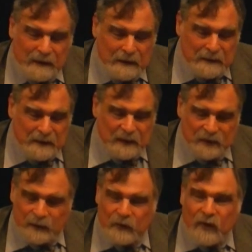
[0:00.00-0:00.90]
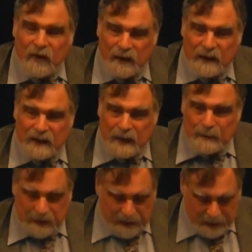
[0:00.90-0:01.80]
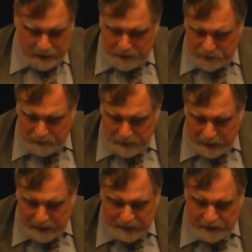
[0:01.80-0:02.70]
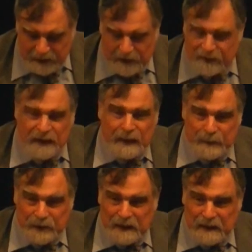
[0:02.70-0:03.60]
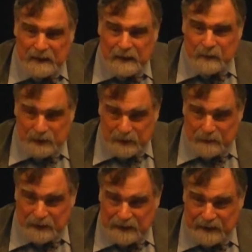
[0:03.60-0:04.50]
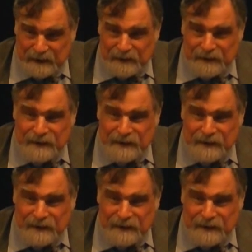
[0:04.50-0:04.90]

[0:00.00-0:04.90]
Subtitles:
It's a long and complicated history, and I can't take the time to deal with it right now.